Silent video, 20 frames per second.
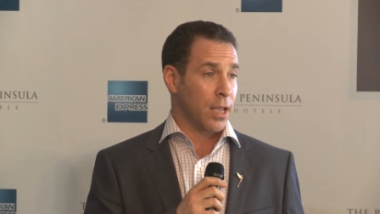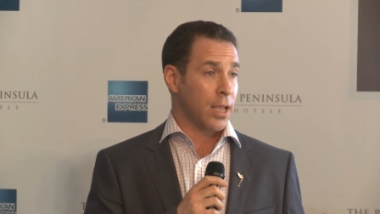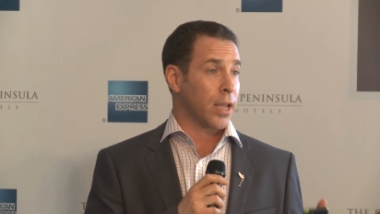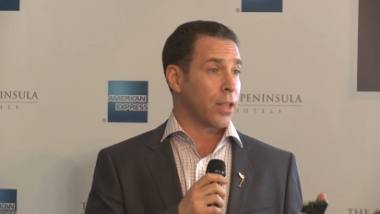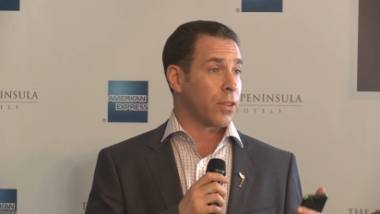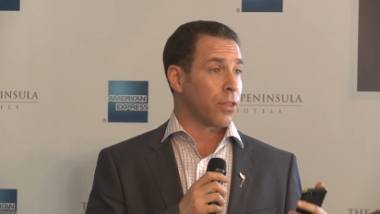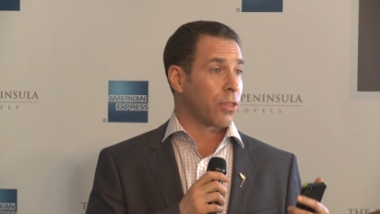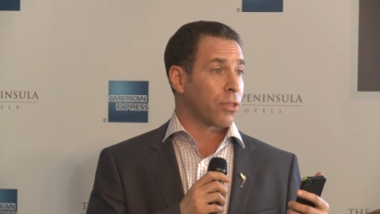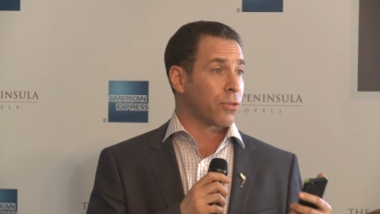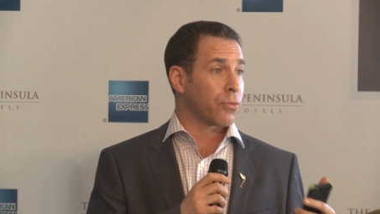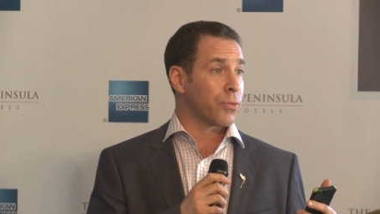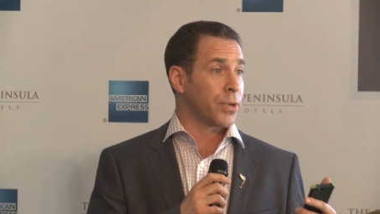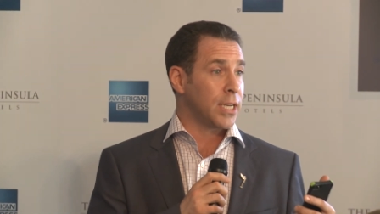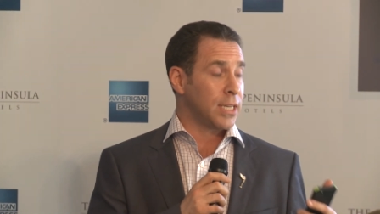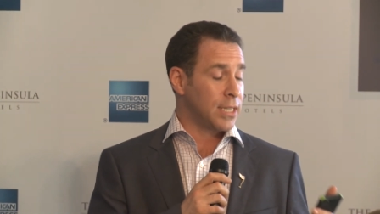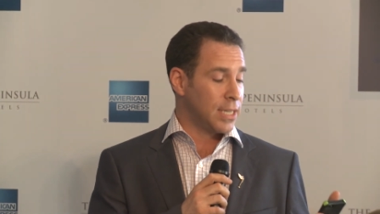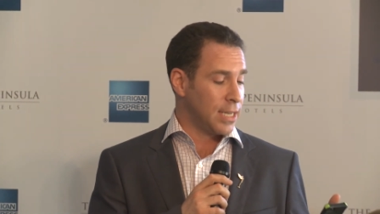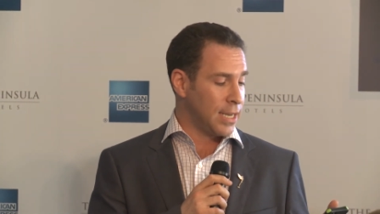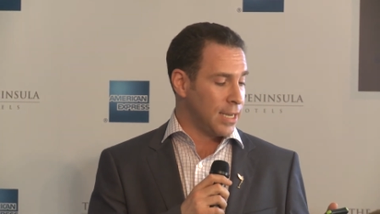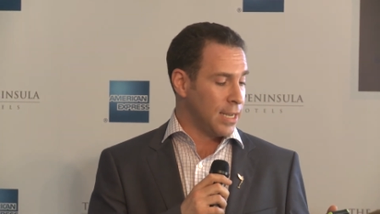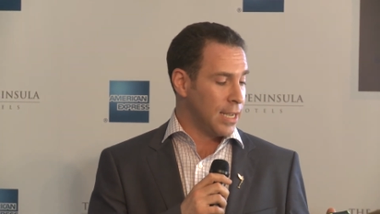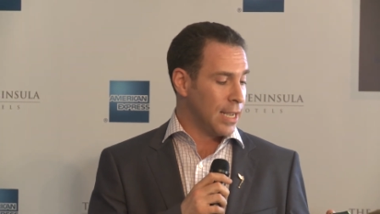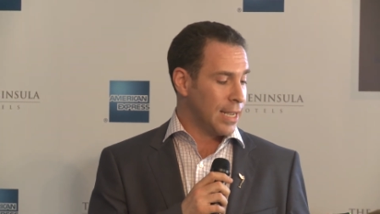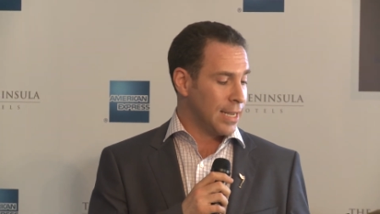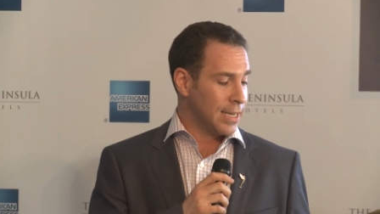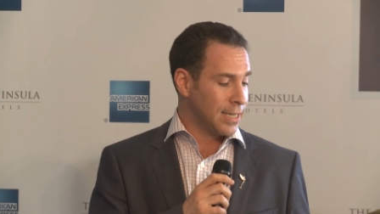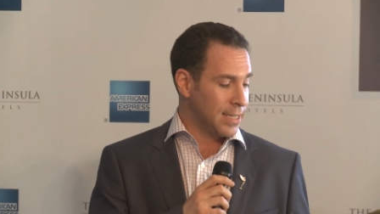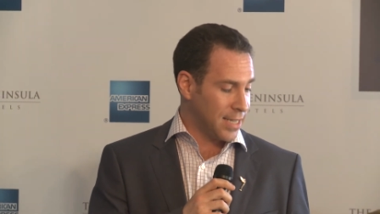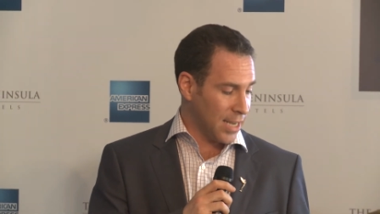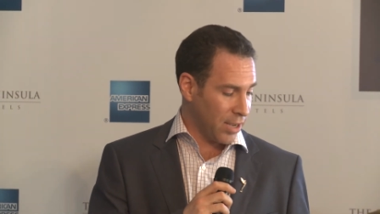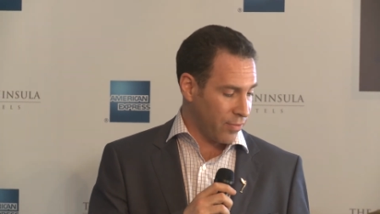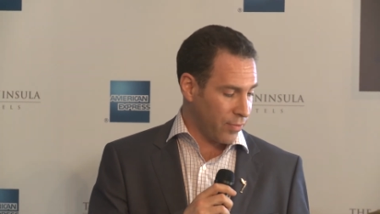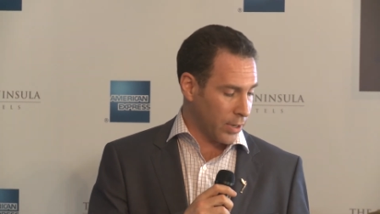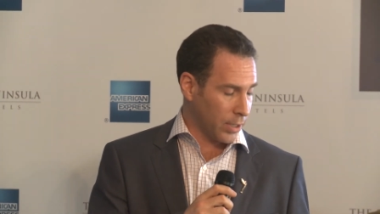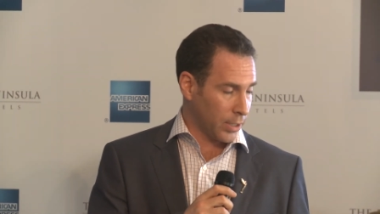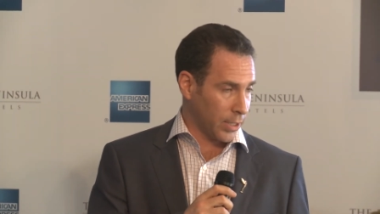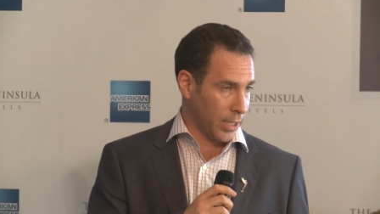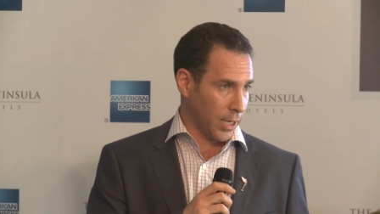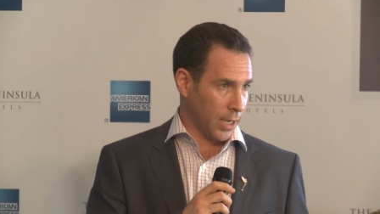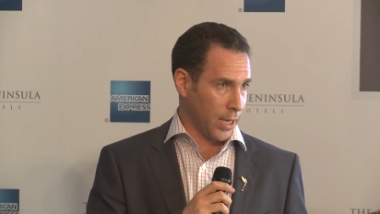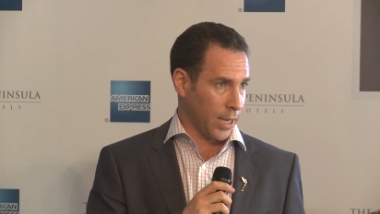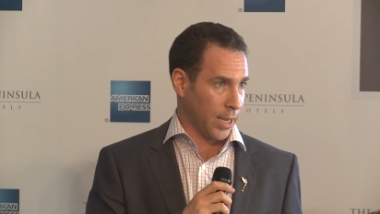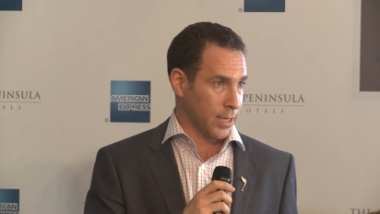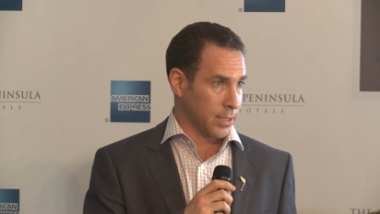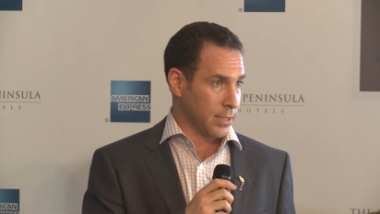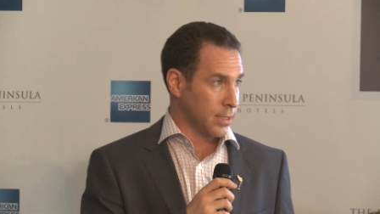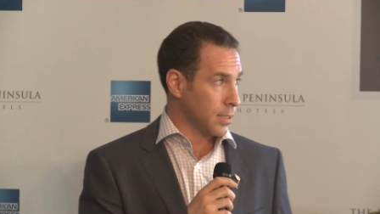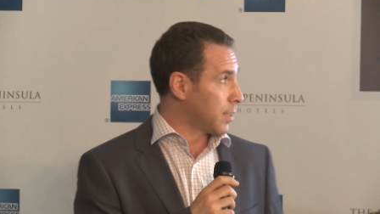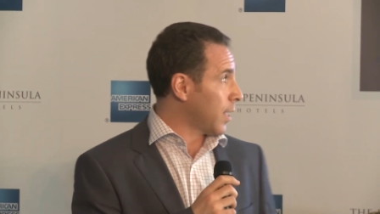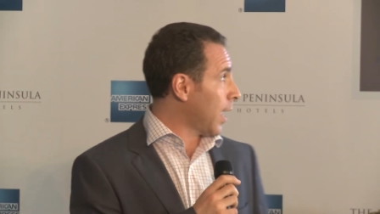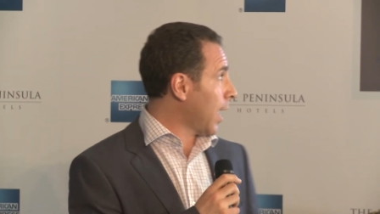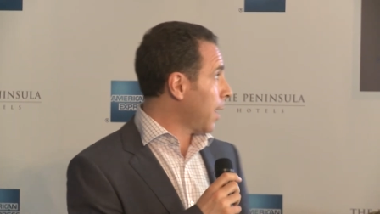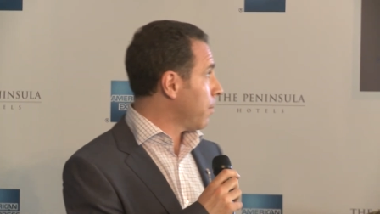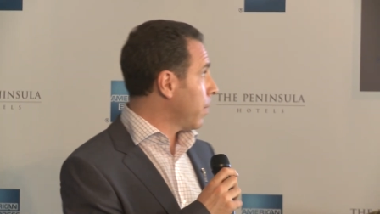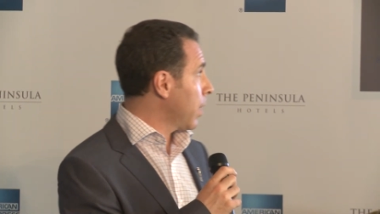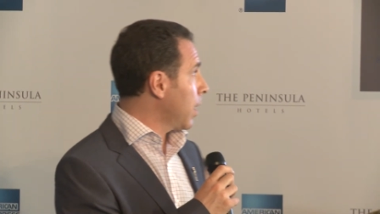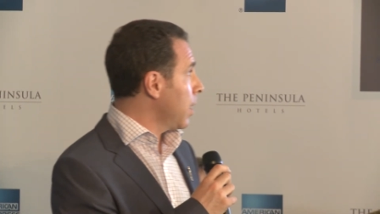and three D definitely enhances that.